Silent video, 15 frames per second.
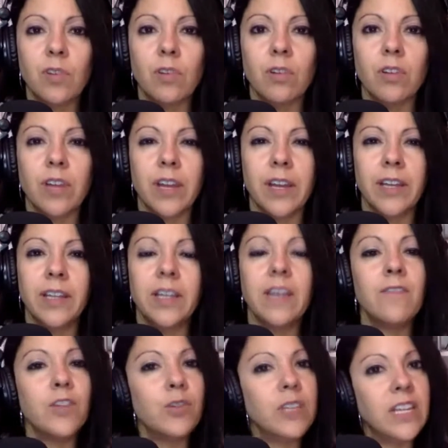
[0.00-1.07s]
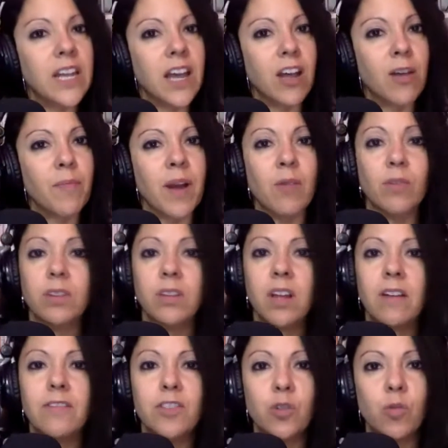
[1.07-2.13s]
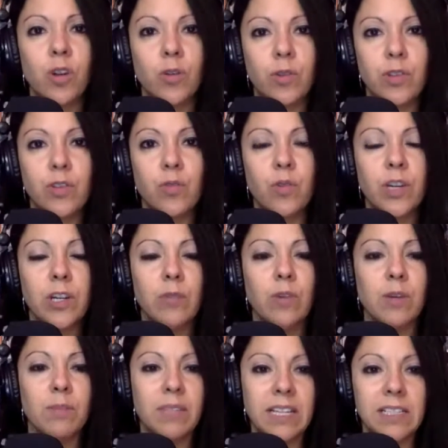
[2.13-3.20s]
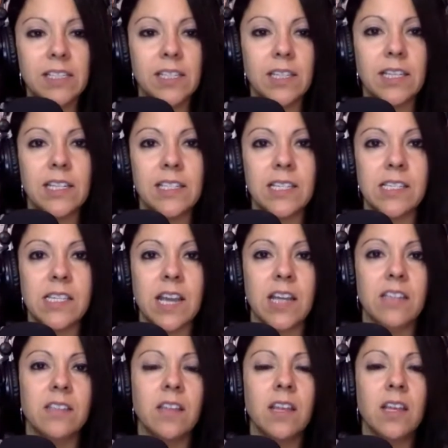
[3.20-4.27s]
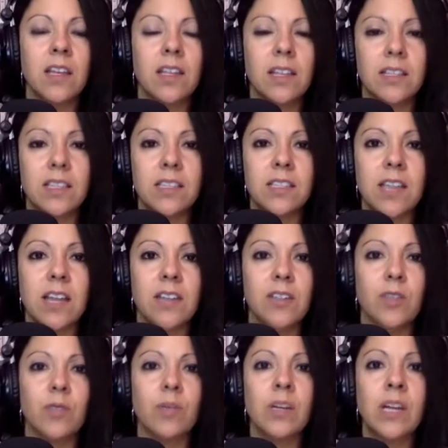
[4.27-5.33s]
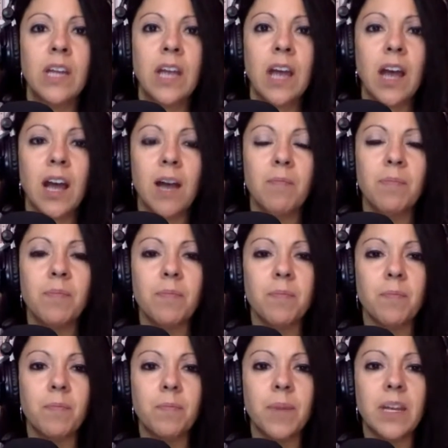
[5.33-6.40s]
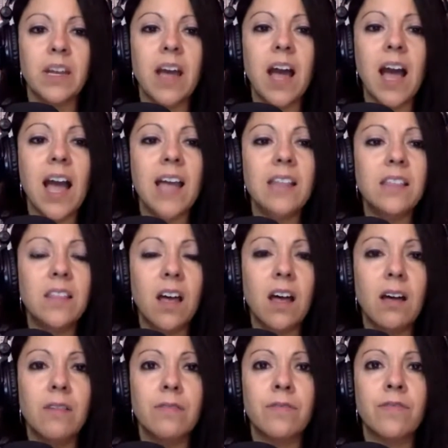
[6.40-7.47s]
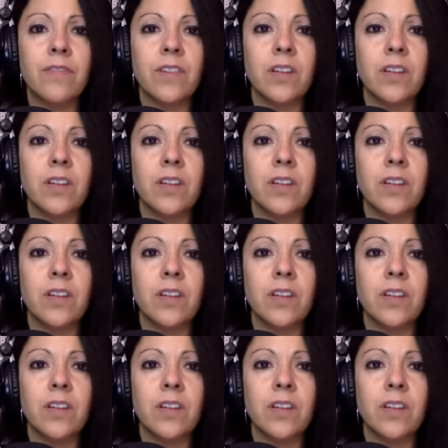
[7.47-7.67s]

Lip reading: Okay. If you need help, I would love to work with you one on one. But that's a side note. But I love